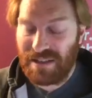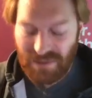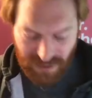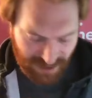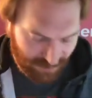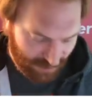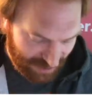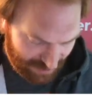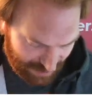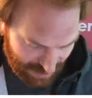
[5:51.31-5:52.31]
as I've kind of
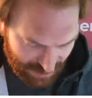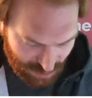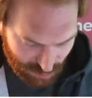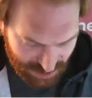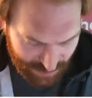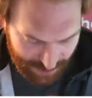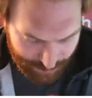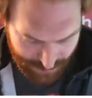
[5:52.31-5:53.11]
already talked about.